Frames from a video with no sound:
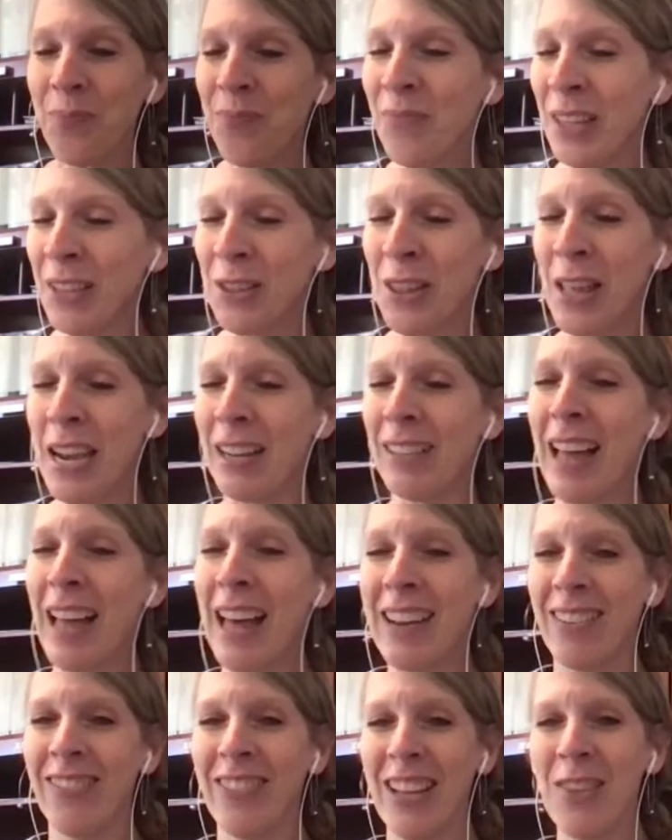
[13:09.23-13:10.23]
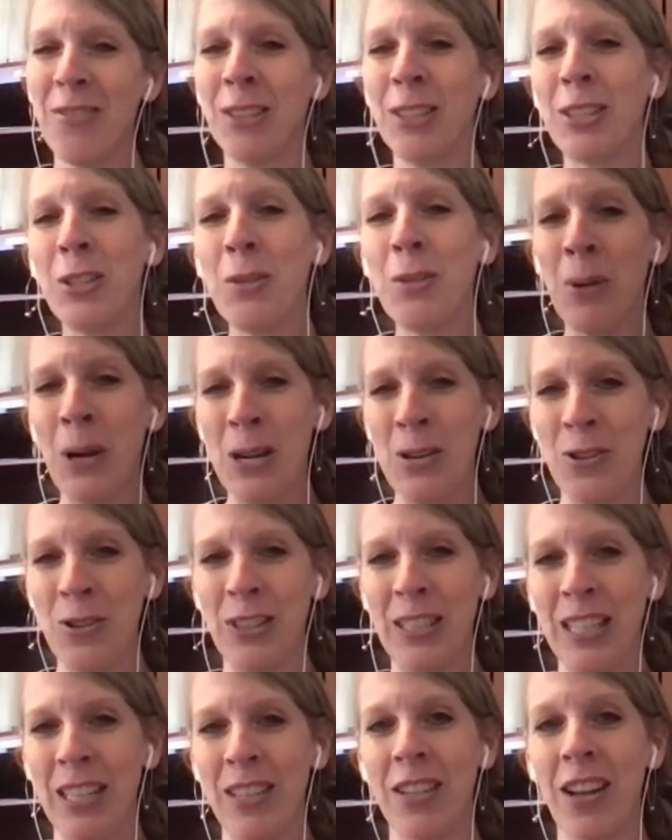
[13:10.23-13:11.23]
they had a lot of it was super
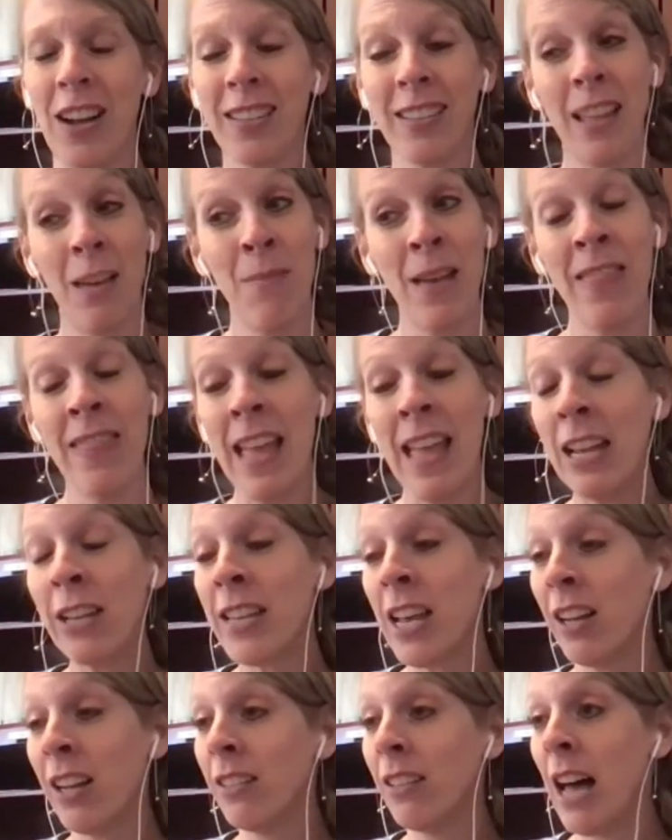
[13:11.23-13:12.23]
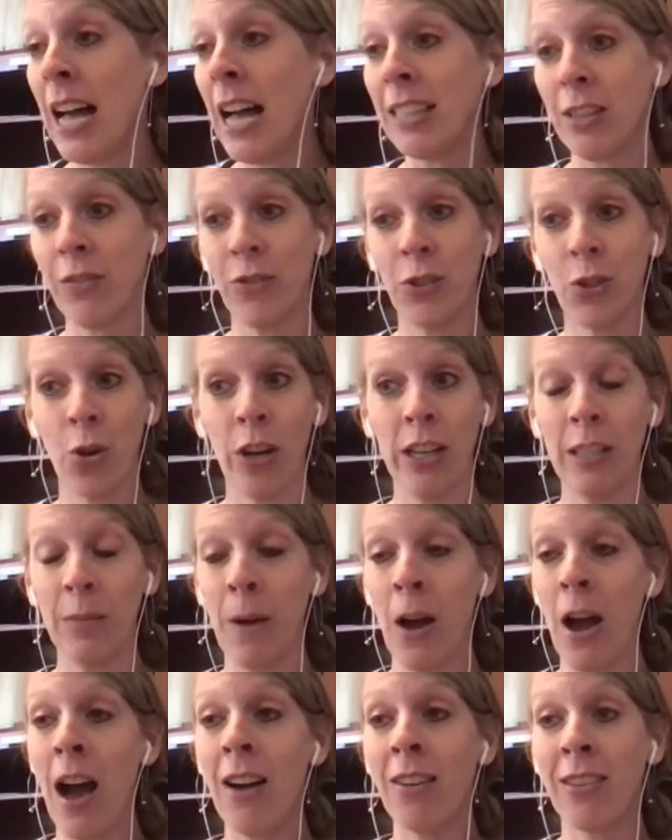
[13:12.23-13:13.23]
interesting to talk to them, and they tell lots of stories
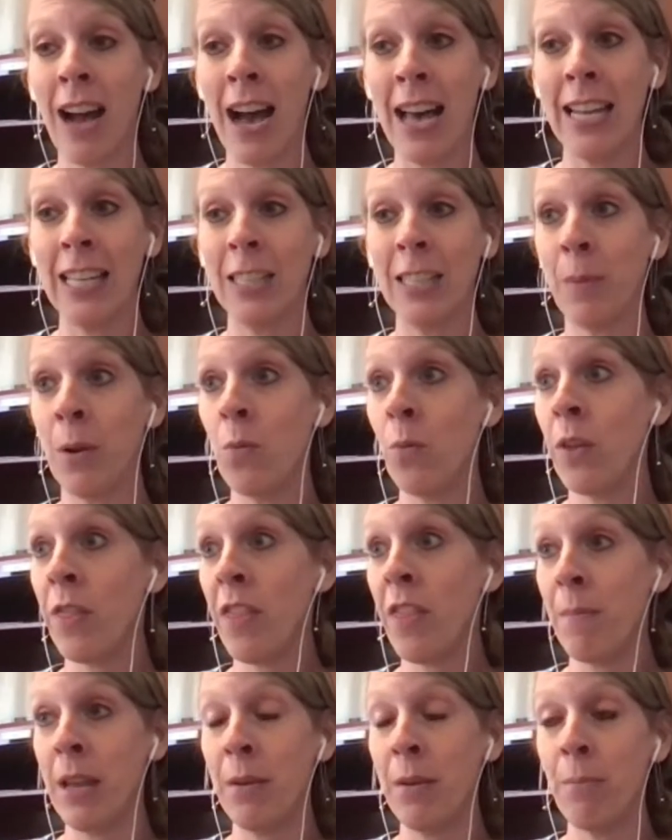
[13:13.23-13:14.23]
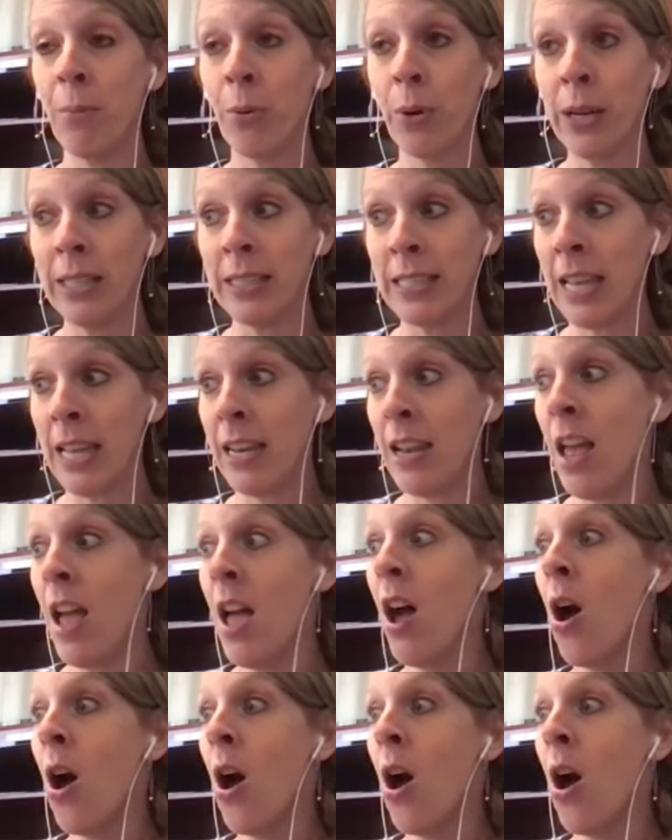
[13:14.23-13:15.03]
about how God has been with them in prison,